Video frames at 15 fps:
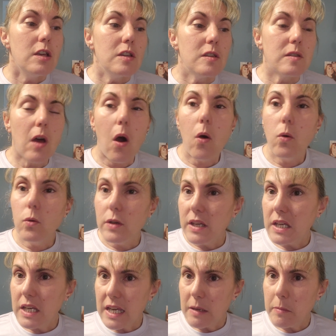So
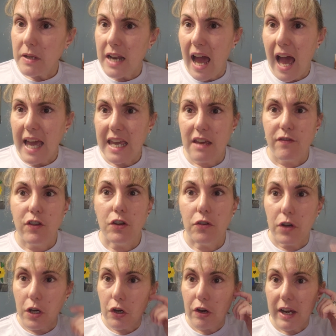keep an eye if
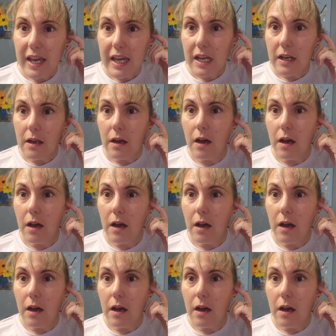you're a Cricut,